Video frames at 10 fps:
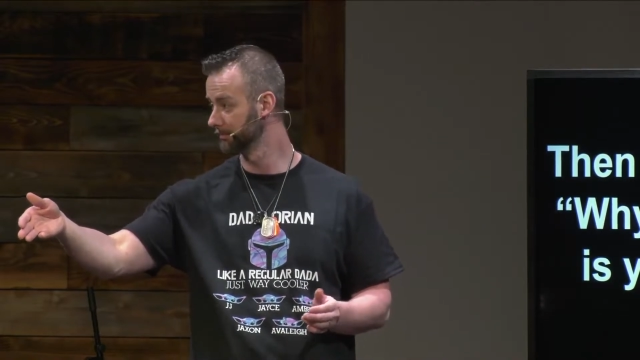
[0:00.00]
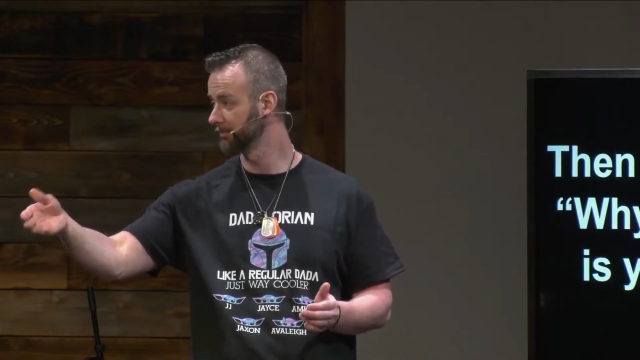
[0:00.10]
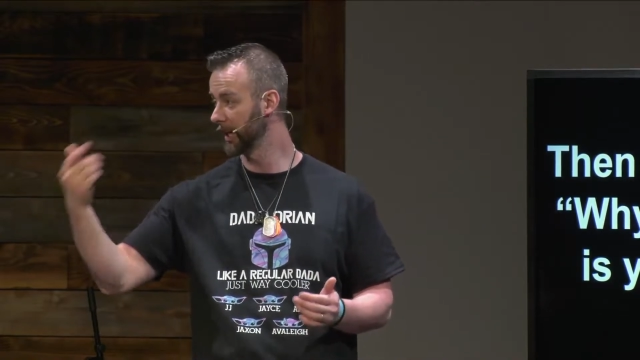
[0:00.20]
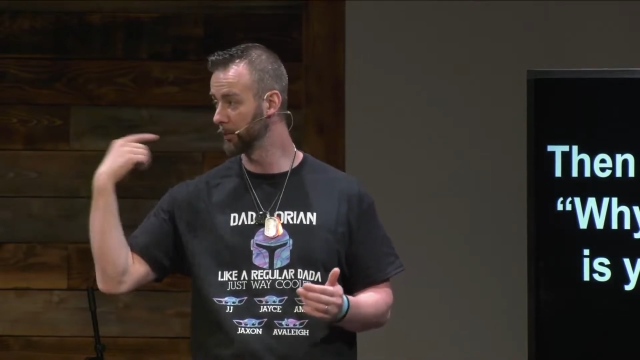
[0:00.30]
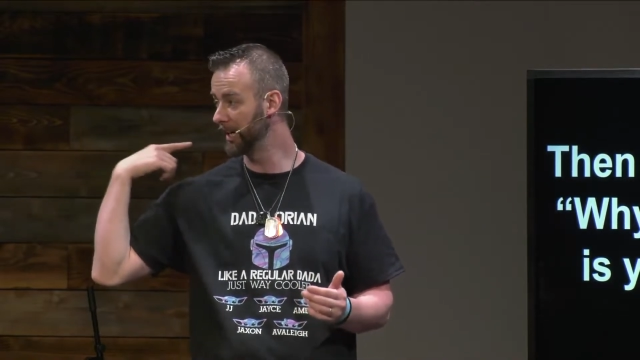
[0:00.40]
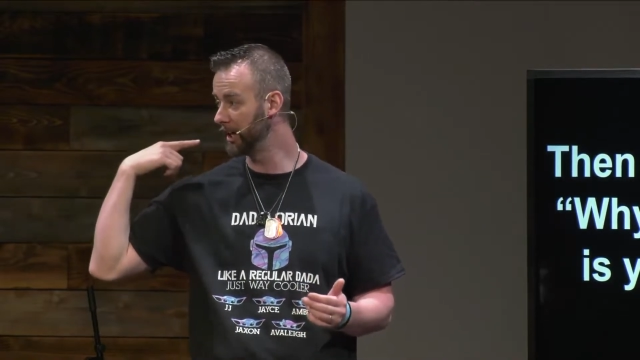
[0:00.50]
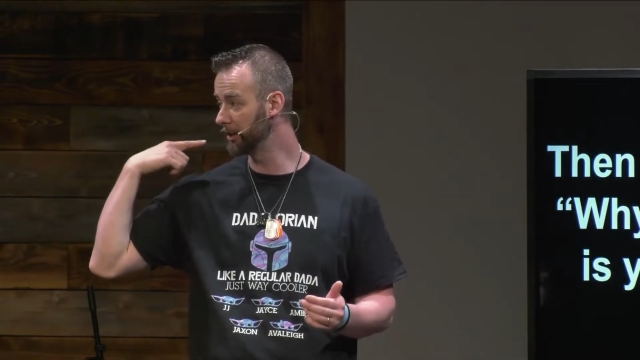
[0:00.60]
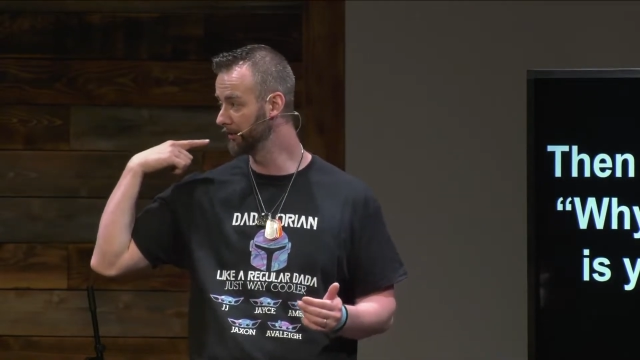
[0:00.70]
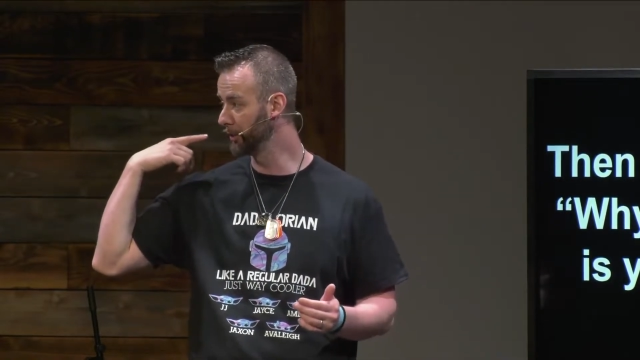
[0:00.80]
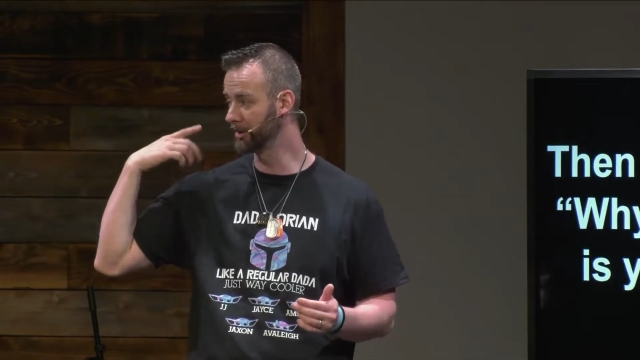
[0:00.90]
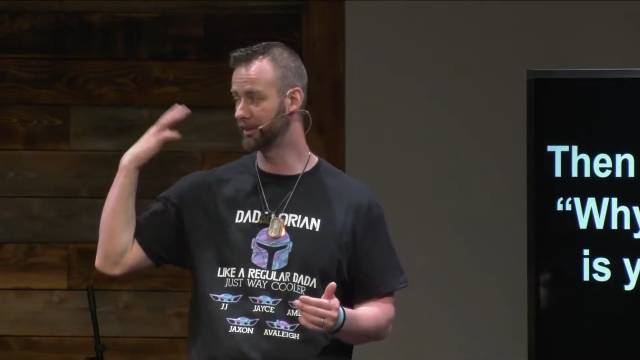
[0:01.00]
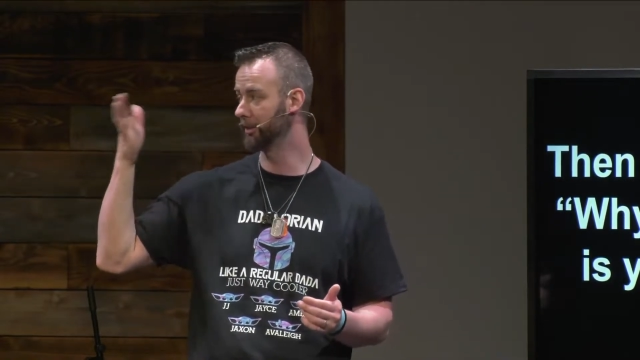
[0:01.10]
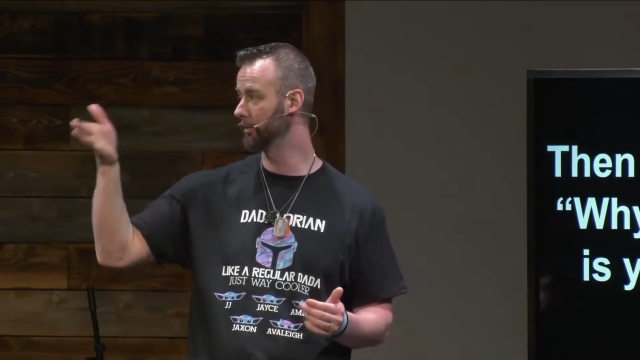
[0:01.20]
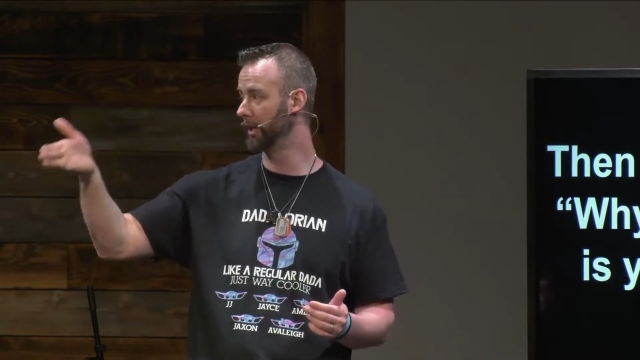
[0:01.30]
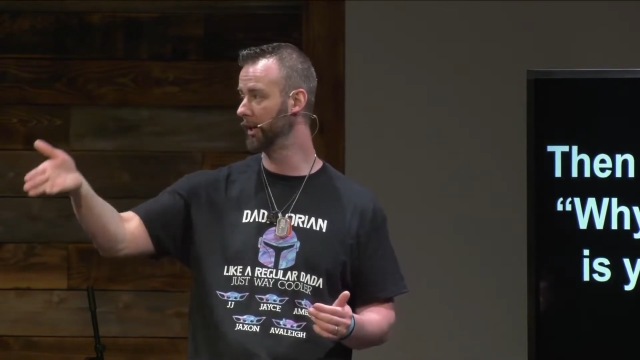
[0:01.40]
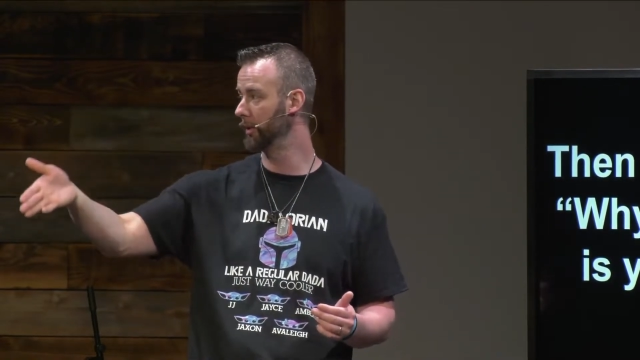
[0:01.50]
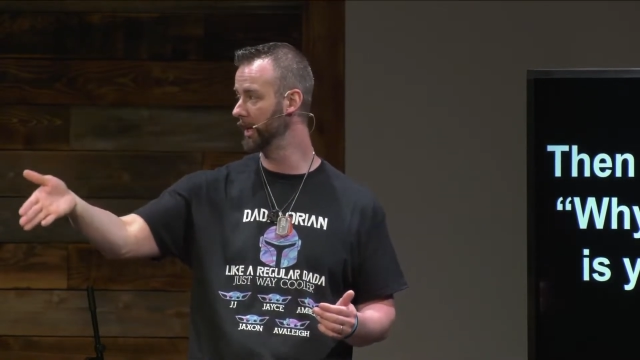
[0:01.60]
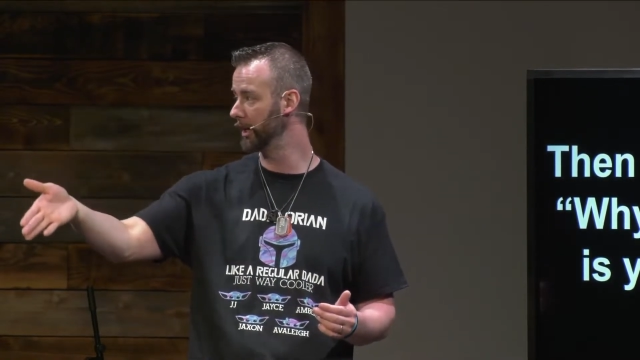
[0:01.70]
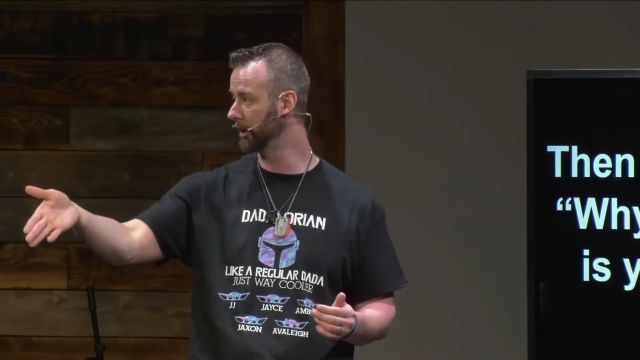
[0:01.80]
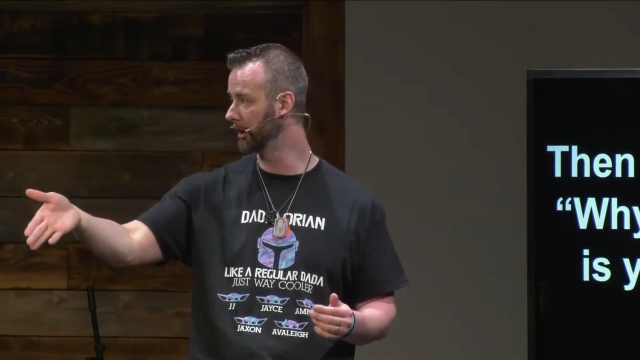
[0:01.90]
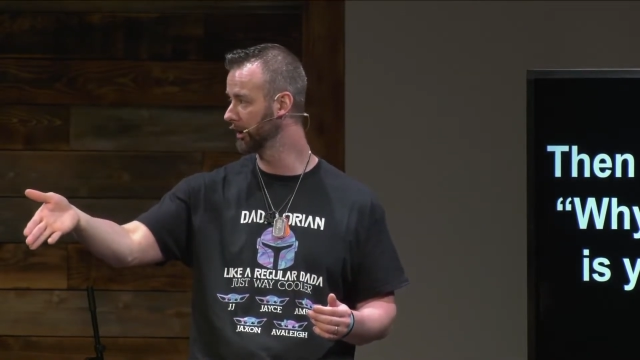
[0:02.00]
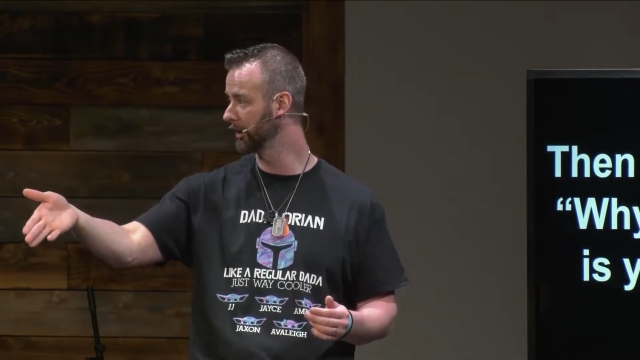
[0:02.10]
And we hear the voice going, why are we here?